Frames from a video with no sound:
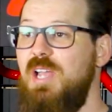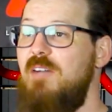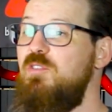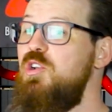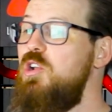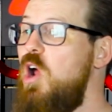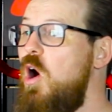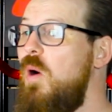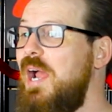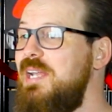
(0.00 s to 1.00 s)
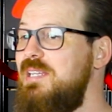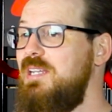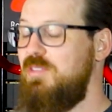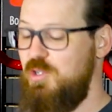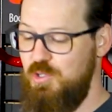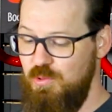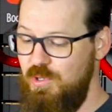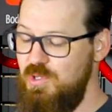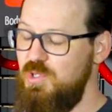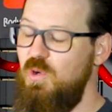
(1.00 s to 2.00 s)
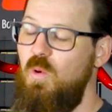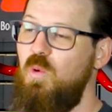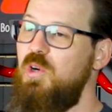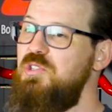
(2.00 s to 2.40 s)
have no idea the TruControl or a